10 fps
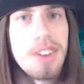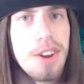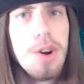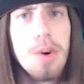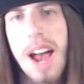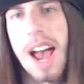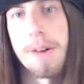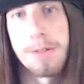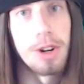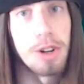who,
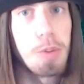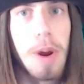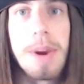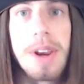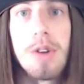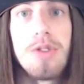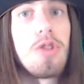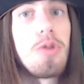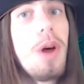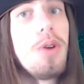after an experiment goes
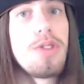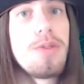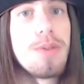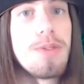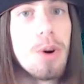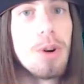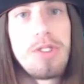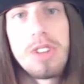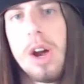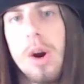explosive of course,